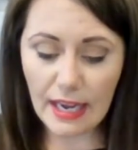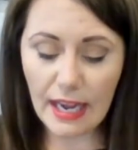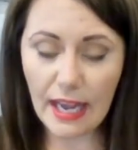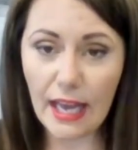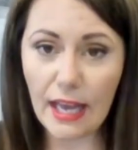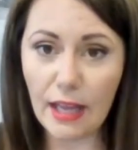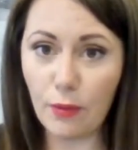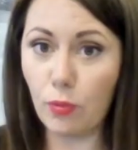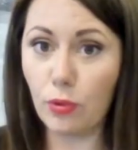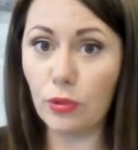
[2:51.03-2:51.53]

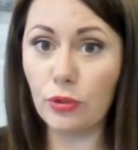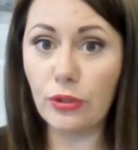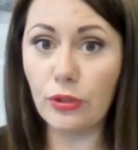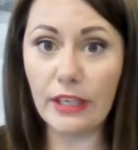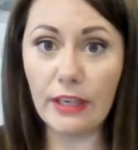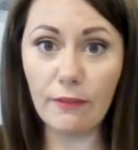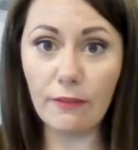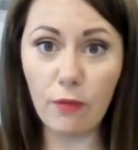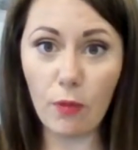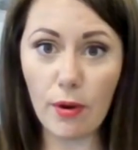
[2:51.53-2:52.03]
and we're
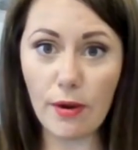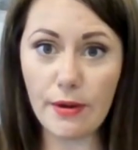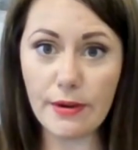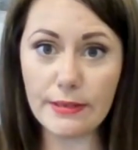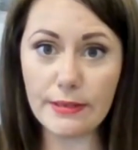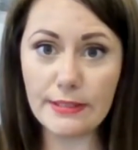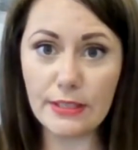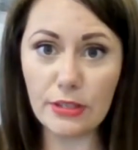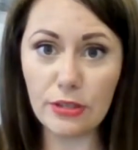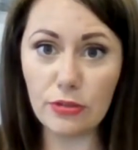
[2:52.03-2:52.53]
looking
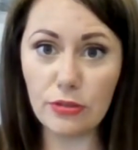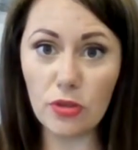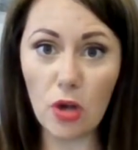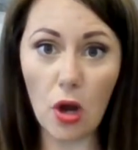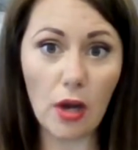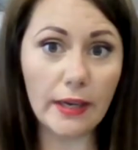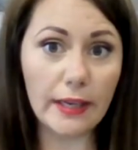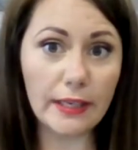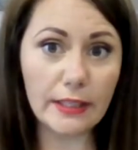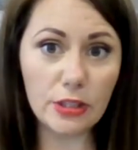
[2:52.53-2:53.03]
forward to
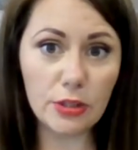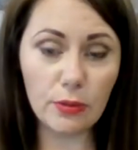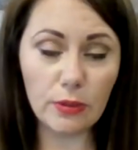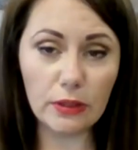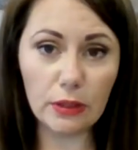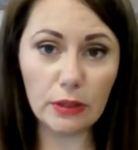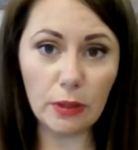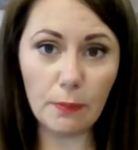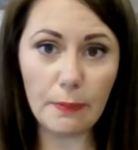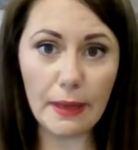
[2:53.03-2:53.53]
talking to you a
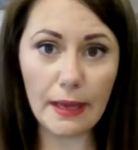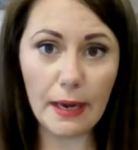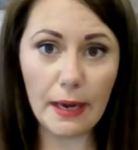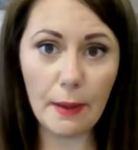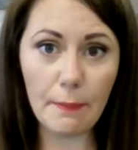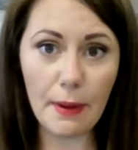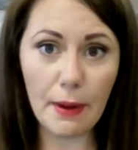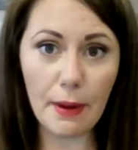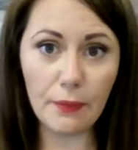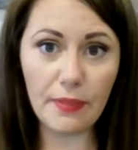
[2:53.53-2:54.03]
little bit
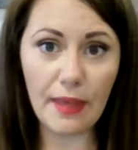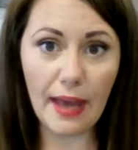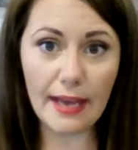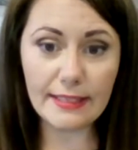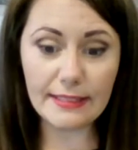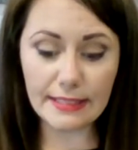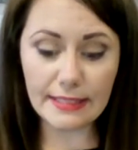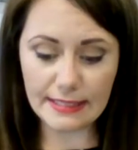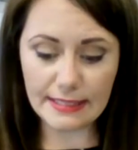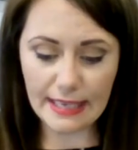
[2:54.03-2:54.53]
about that
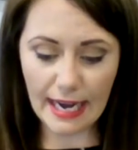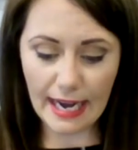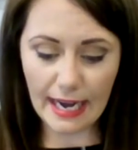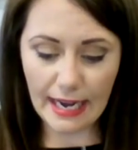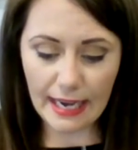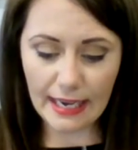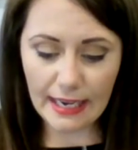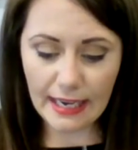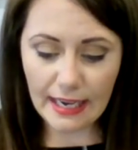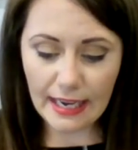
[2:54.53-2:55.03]
today.